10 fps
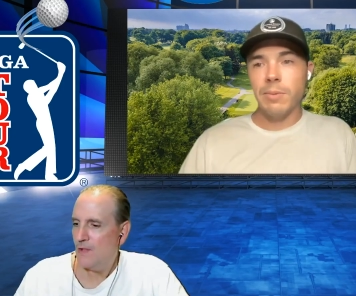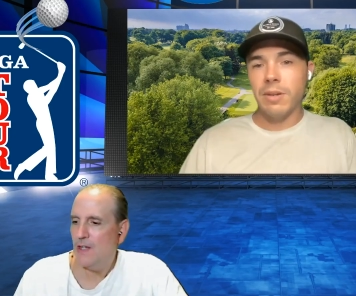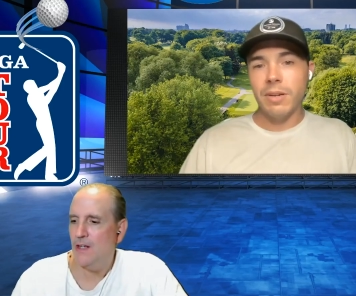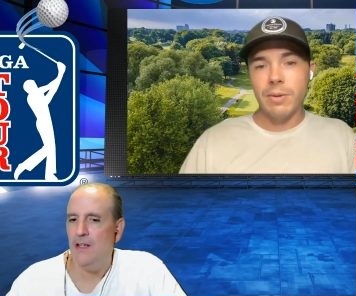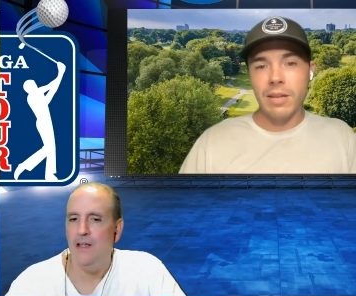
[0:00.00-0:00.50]

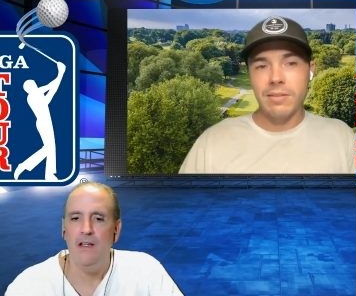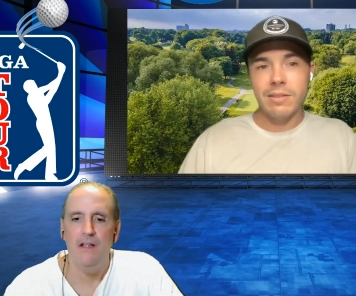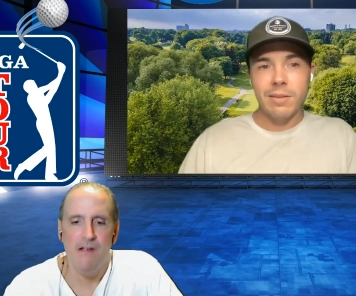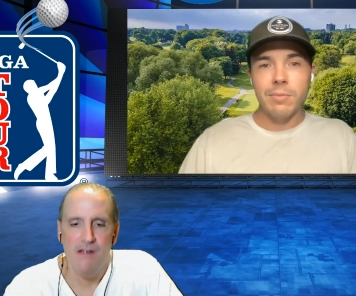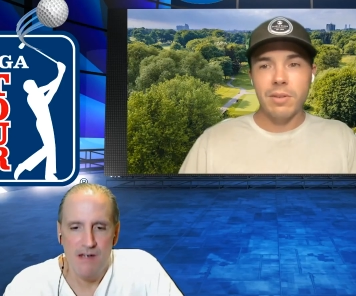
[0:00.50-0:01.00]
Speaker 1: But you know, when I
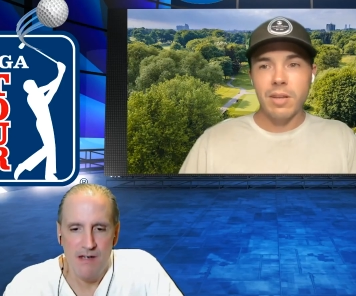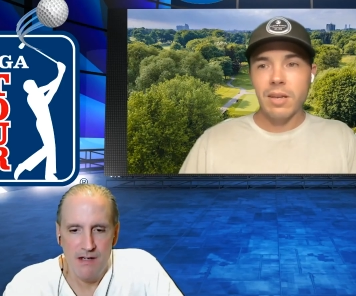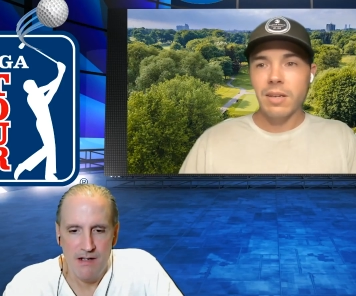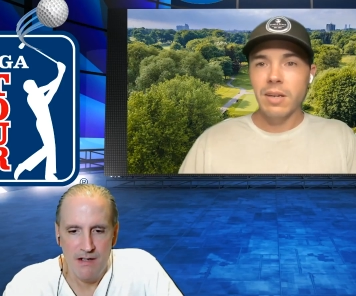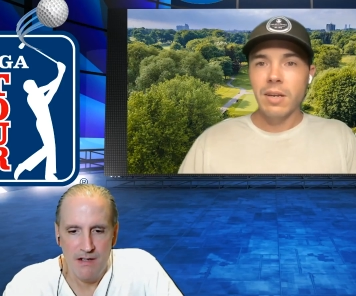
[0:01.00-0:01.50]
see something
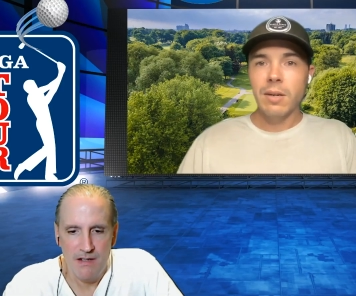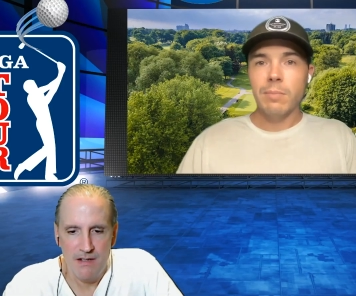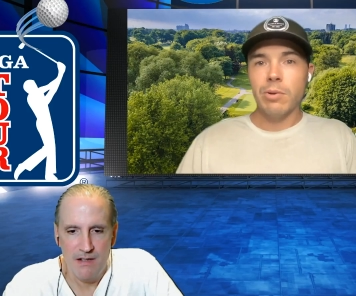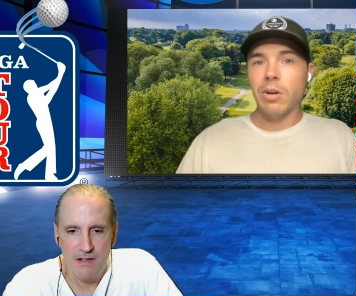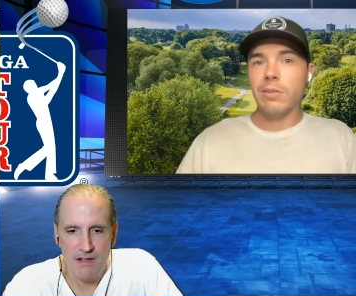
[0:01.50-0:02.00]
like
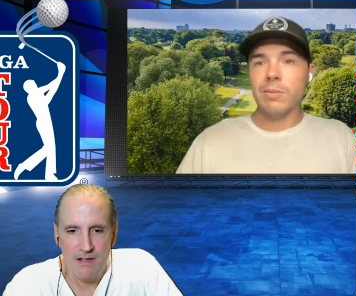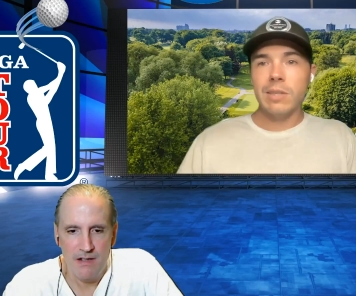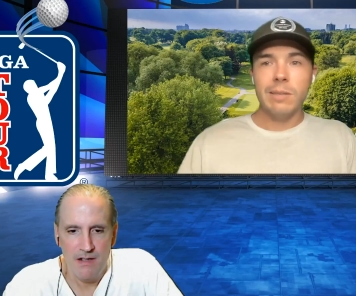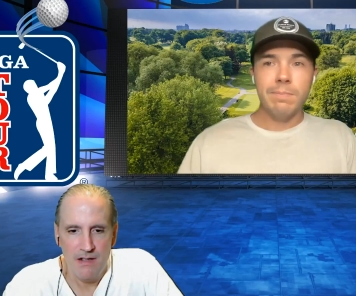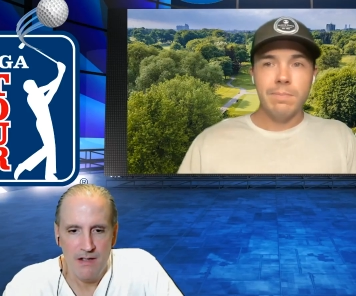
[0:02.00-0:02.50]
Brooks, when
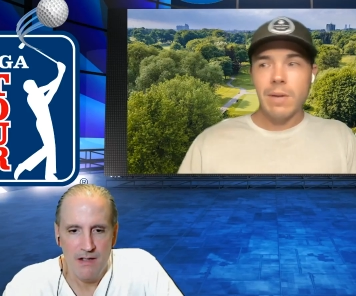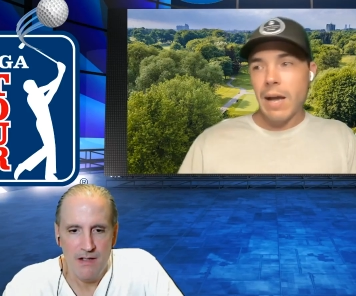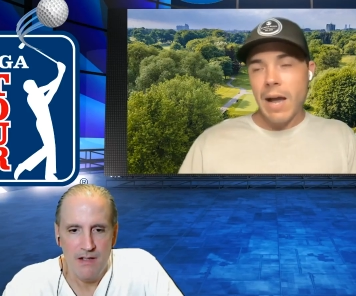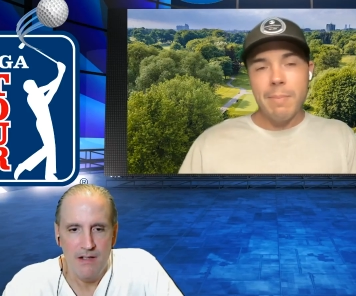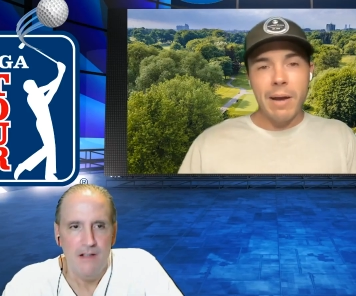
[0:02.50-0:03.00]
he,
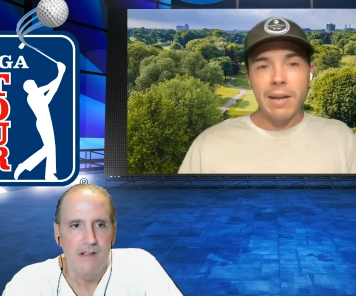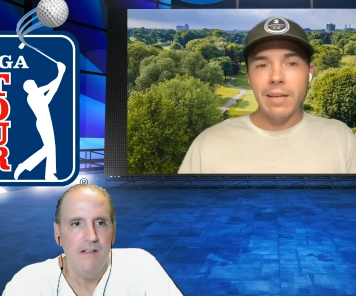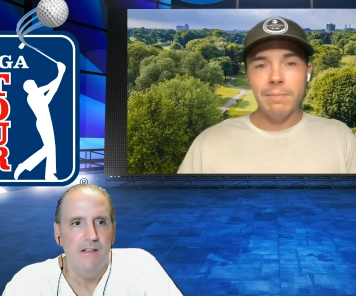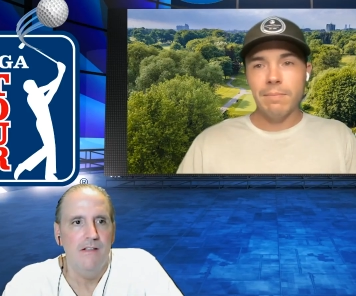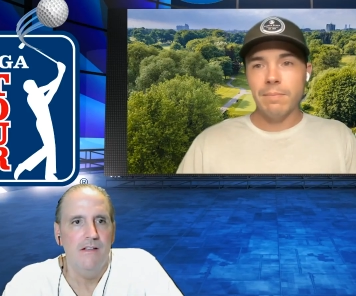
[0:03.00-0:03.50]
I, I bet
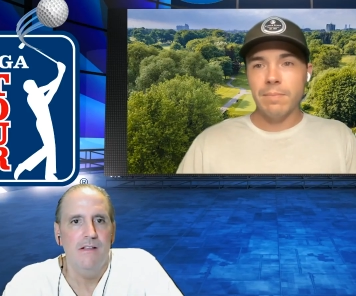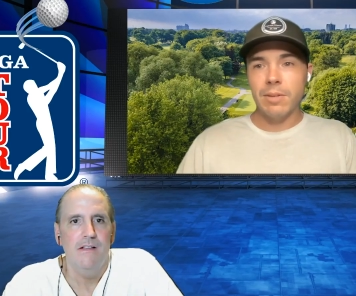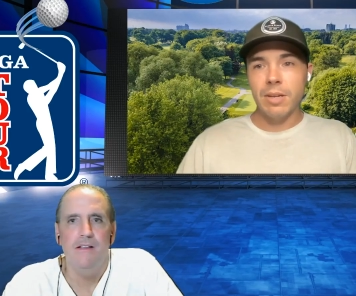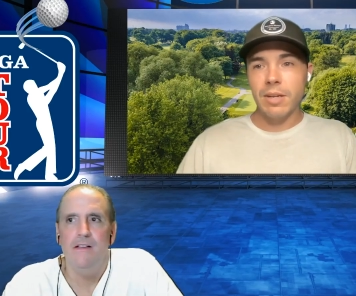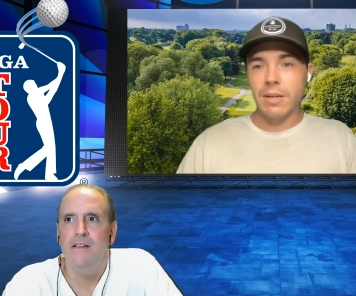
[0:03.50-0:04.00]
him,
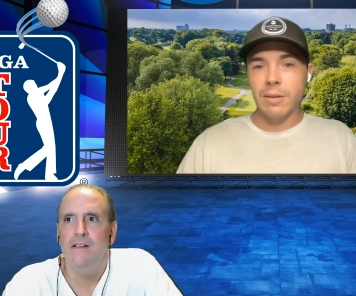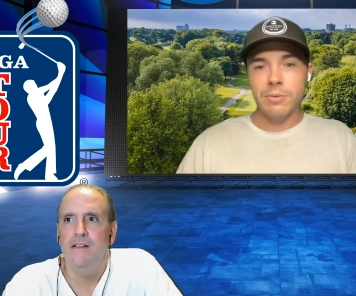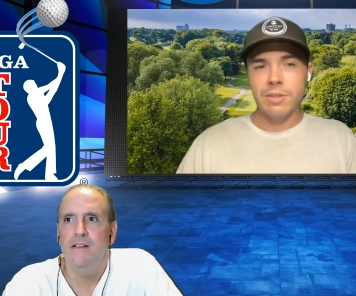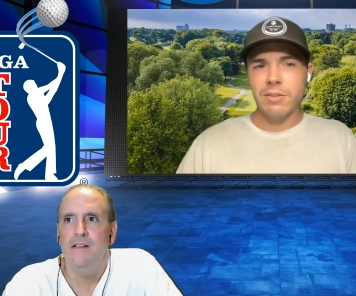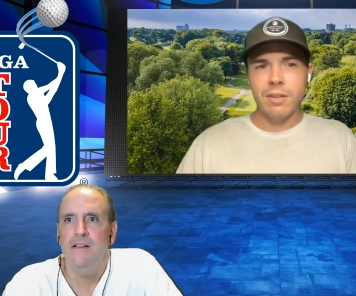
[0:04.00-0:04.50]
uh, it
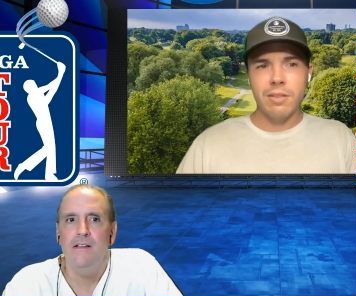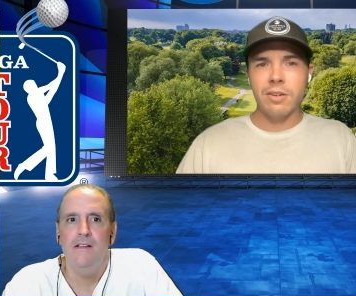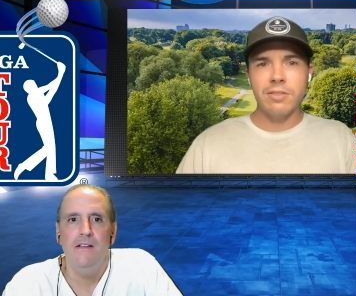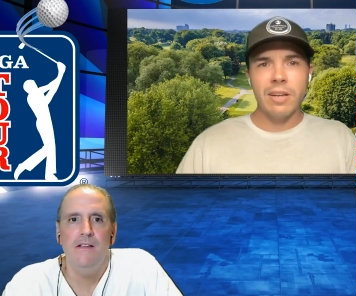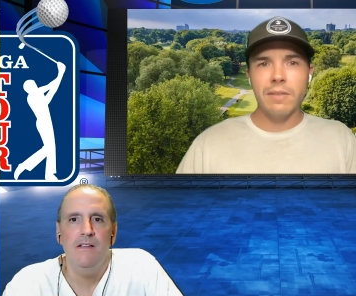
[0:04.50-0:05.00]
was either the
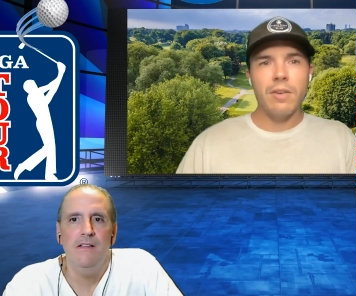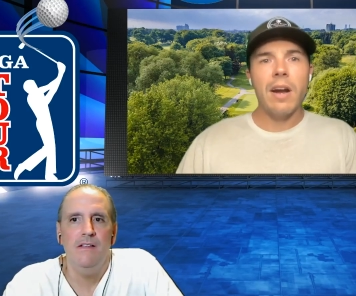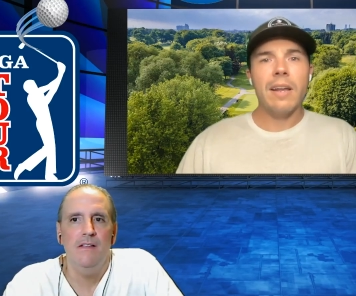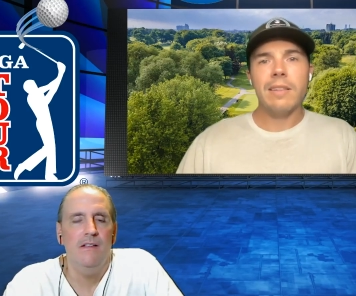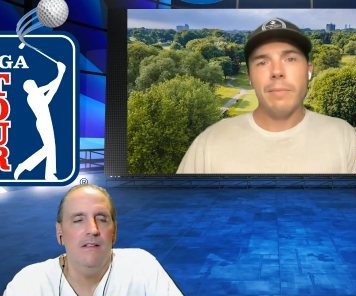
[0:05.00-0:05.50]
Thursday or
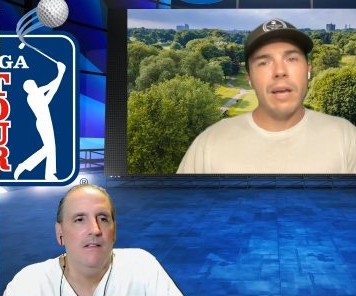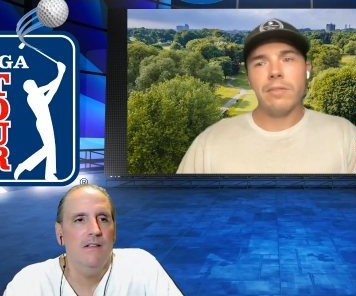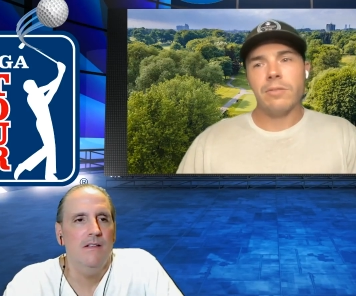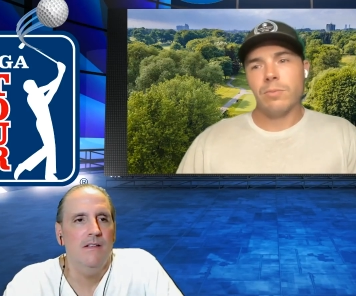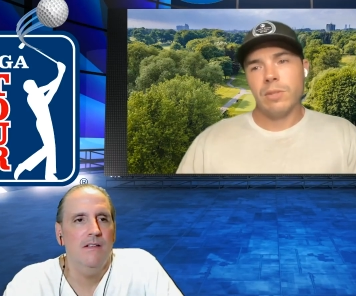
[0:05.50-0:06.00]
Friday at the
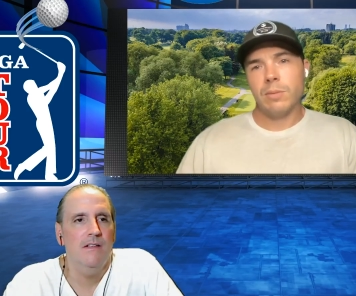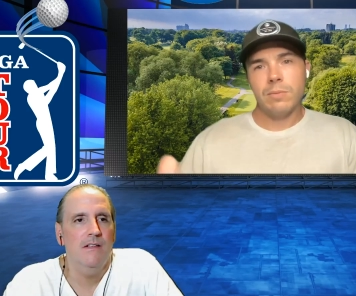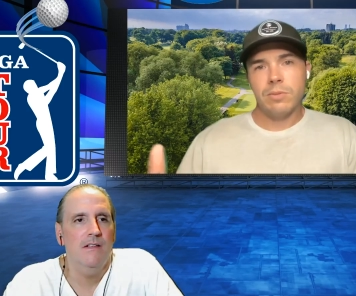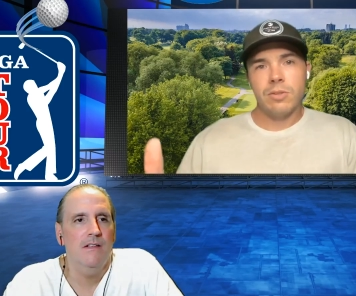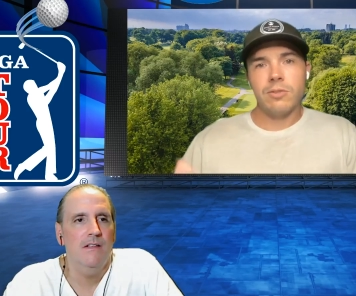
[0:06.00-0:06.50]
Masters, and he
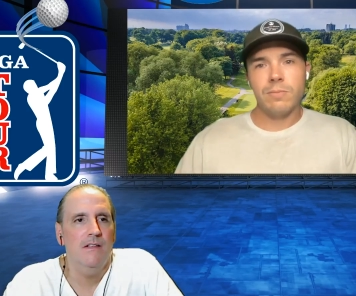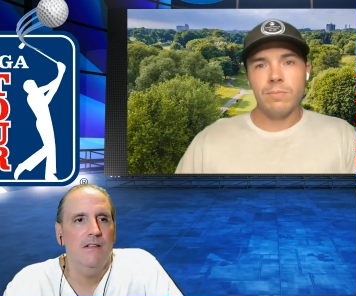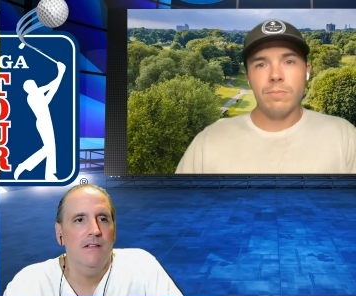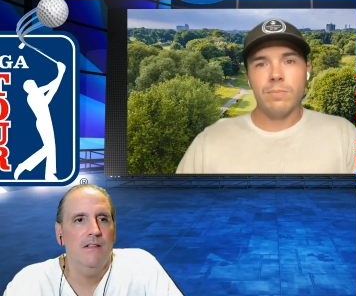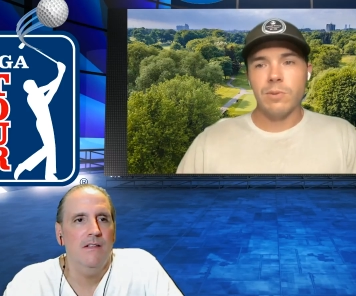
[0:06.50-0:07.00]
just
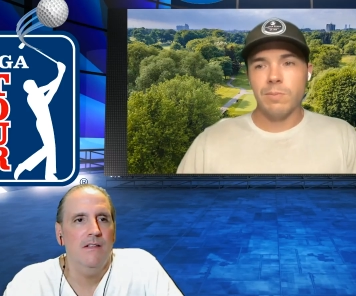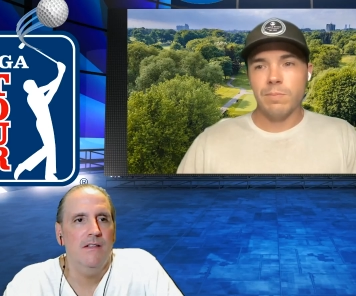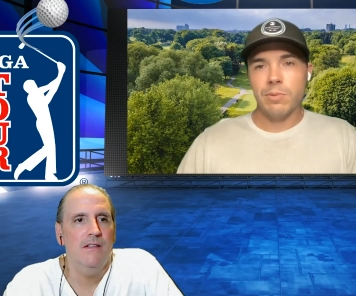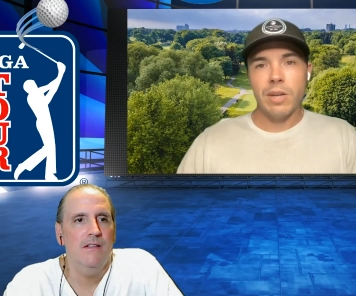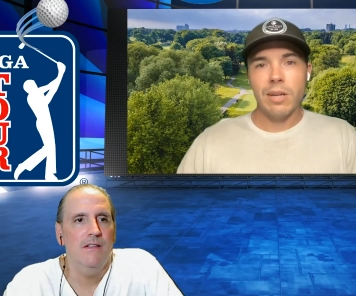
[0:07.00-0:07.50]
was
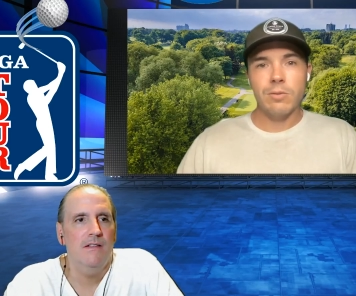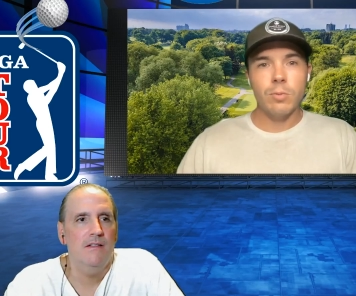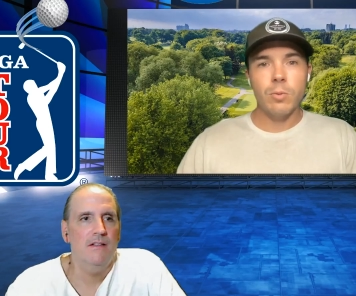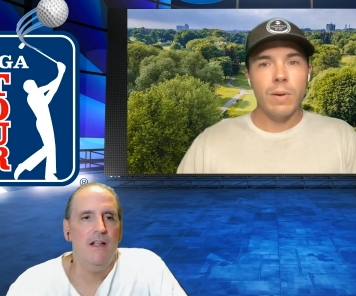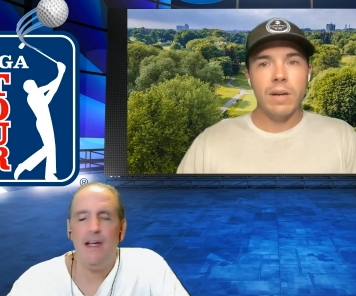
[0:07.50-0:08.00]
playing
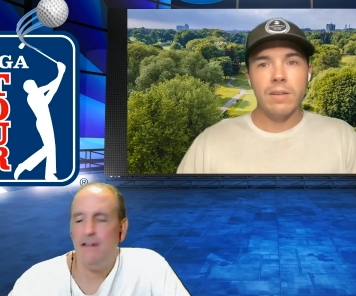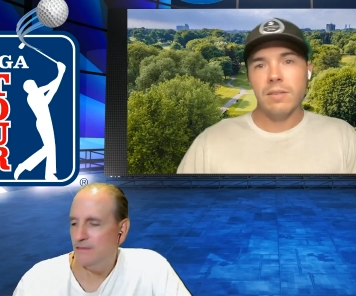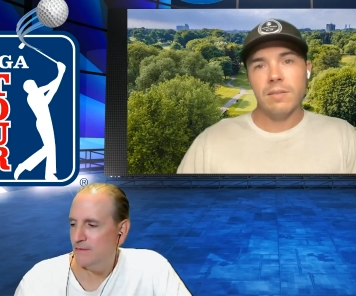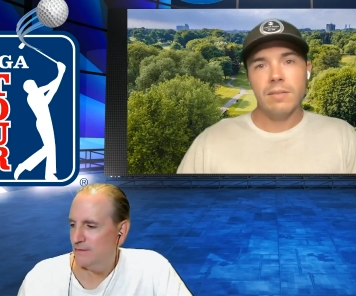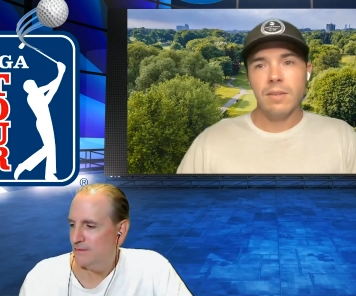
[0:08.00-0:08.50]
super yeah. well. And